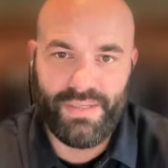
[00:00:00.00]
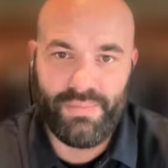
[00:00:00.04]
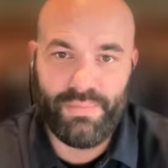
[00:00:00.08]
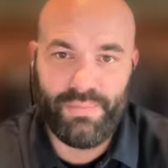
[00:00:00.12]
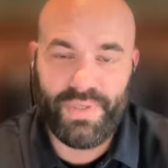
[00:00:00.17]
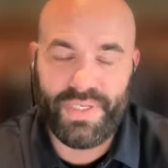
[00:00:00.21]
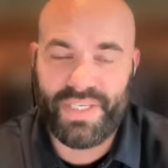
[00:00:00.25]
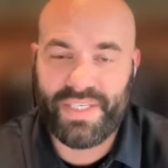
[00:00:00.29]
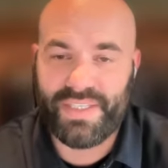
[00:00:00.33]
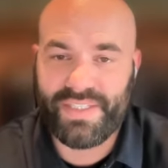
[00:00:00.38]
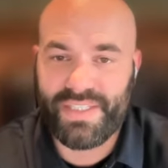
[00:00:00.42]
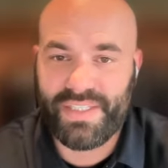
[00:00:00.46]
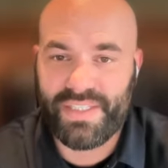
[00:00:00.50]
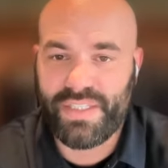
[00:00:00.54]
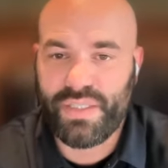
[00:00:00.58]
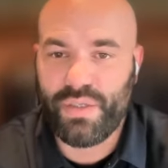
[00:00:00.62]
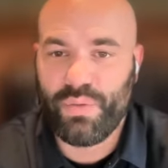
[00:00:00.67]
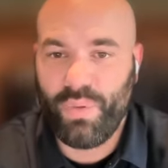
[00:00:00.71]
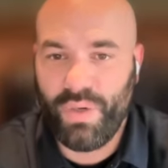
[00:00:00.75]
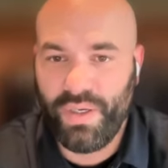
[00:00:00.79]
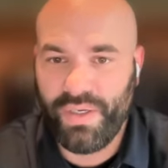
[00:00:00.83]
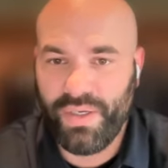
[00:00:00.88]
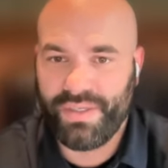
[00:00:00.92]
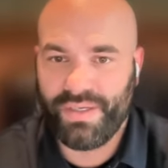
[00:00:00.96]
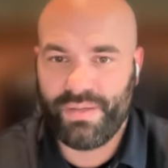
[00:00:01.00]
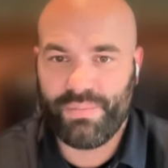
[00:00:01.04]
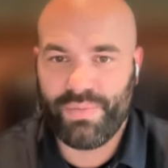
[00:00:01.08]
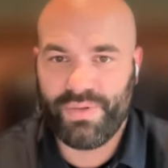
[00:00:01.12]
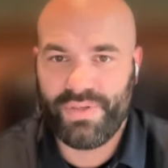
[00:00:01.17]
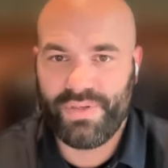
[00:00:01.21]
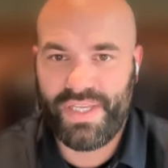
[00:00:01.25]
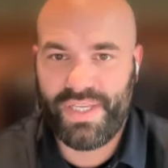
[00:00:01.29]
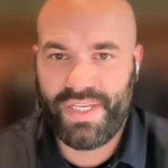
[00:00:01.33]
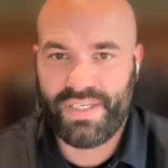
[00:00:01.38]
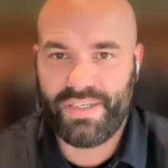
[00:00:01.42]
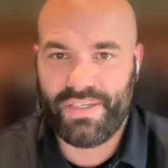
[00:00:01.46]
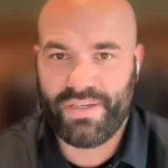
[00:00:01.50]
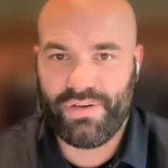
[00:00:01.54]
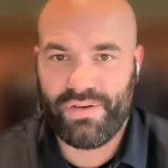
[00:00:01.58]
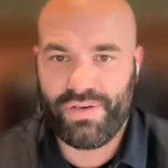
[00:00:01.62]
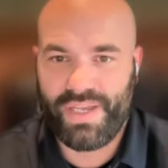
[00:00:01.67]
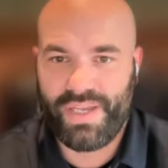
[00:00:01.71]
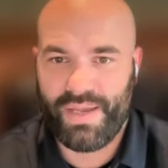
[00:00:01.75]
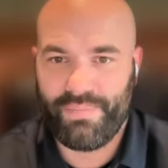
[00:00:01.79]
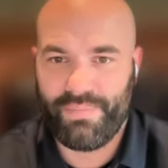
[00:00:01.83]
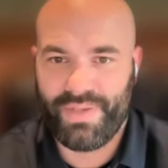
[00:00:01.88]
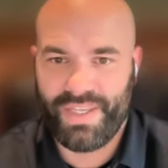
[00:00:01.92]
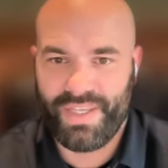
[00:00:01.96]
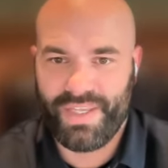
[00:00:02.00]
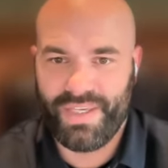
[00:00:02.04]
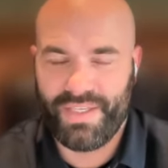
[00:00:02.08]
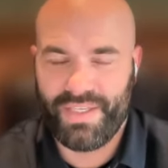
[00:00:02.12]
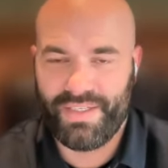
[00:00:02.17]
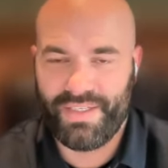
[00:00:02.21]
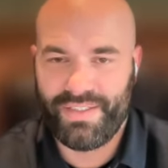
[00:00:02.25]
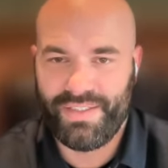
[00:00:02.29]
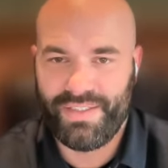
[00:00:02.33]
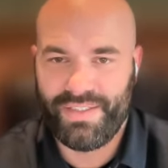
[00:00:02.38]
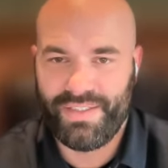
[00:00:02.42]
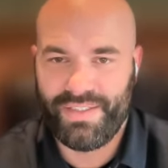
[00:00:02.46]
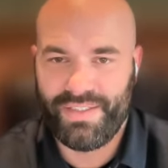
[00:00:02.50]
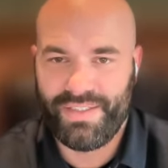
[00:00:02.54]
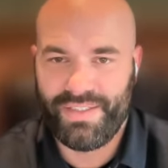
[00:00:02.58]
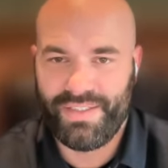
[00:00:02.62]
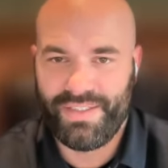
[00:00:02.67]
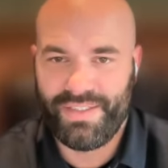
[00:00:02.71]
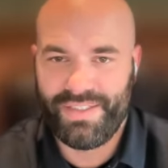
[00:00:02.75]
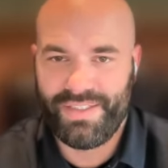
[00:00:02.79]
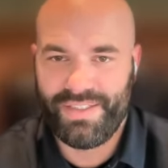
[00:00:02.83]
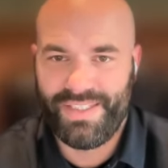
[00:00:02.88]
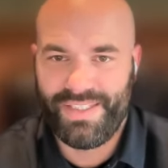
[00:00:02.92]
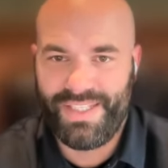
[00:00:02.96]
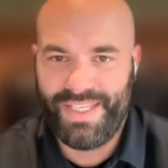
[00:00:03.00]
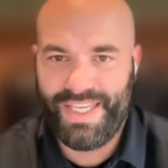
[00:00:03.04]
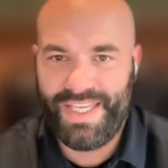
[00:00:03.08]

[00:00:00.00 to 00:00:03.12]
because it's the one number they know coming in, and